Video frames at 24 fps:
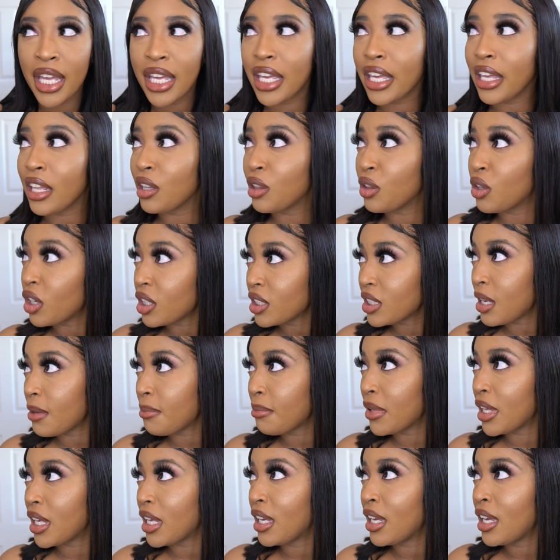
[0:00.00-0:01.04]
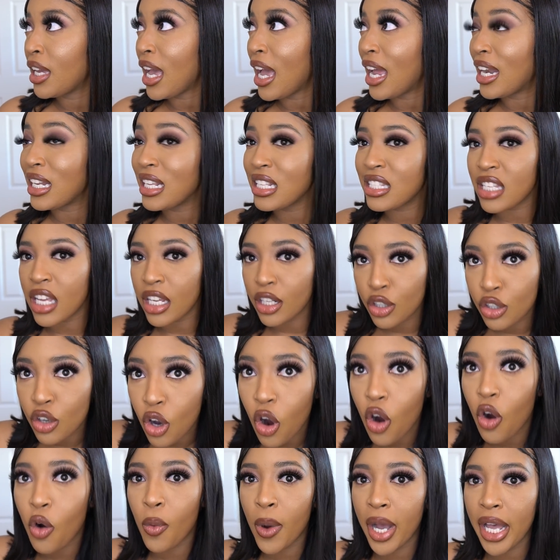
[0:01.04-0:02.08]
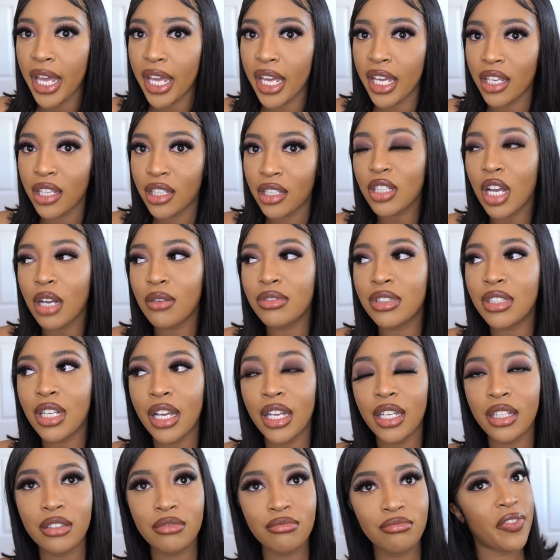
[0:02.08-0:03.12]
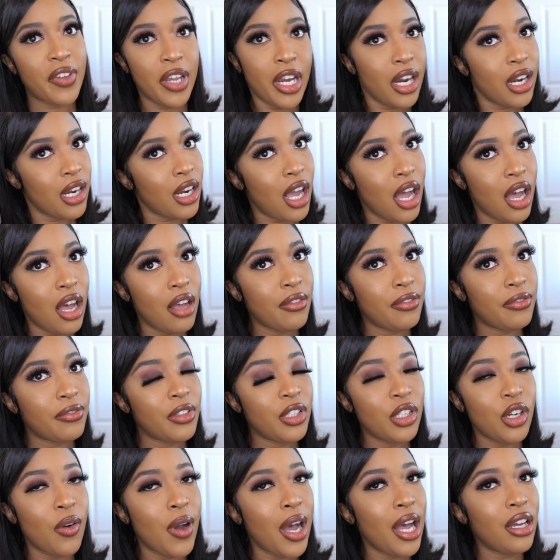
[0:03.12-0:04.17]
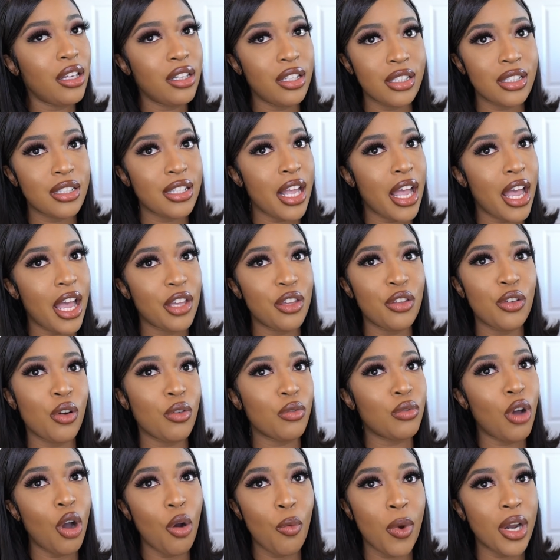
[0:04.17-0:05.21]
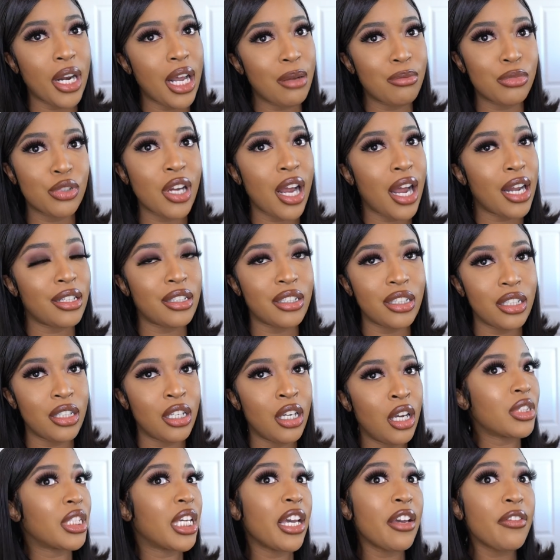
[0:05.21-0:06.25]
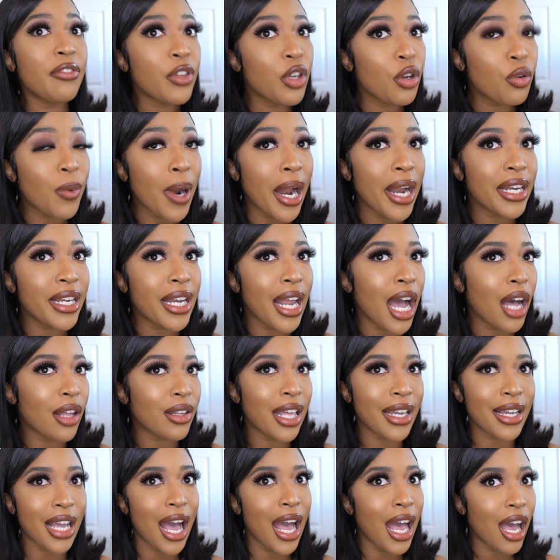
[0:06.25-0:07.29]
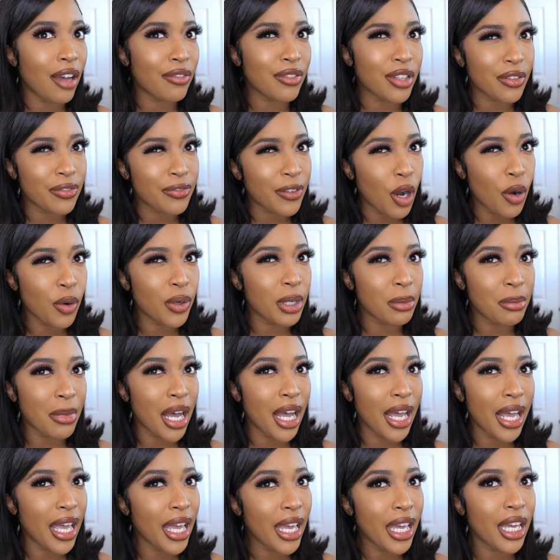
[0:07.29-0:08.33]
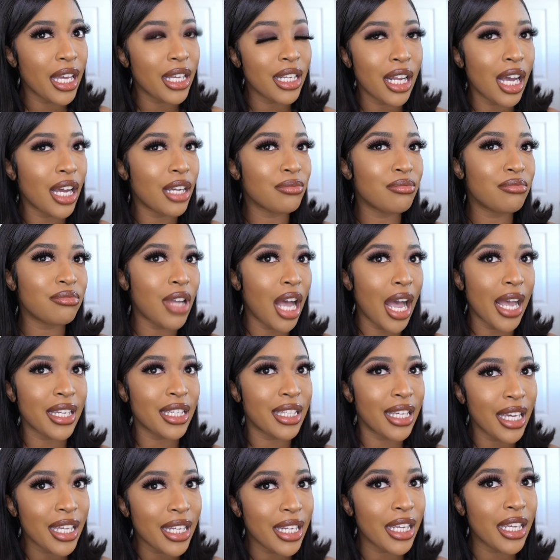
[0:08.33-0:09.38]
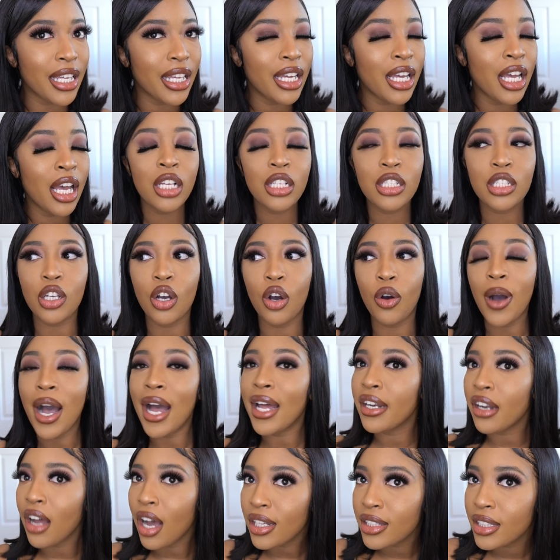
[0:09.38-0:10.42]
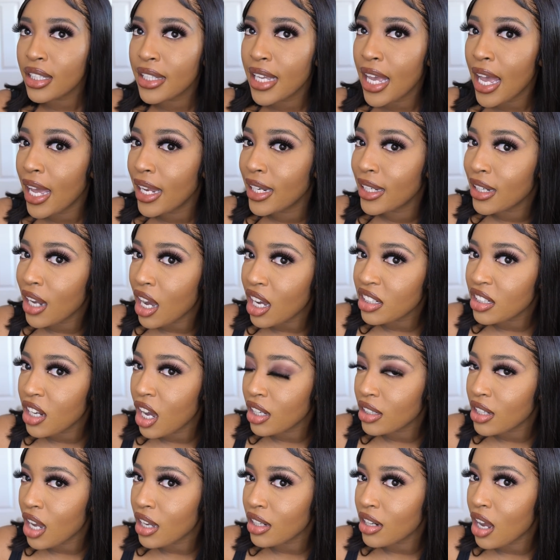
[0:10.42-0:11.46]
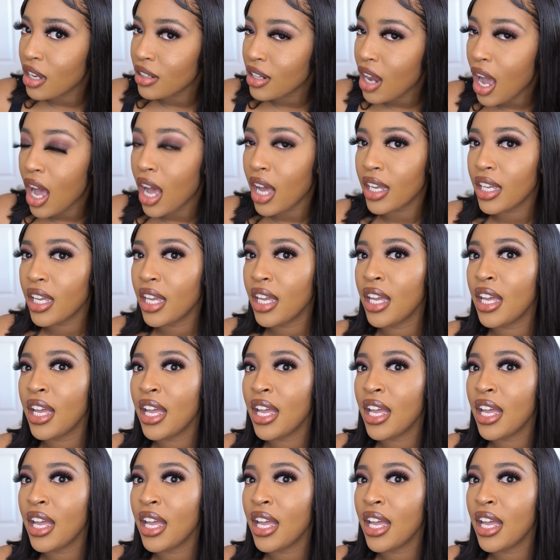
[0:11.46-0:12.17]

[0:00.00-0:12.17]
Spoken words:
He looked at me and he said, go away. So I was like, fair enough. You know, I understand. You don't know what I'm trying to give you right now. Like, I have your phone in my hand. I get it. So I knocked again. Knock, knock, knock, knock, knock.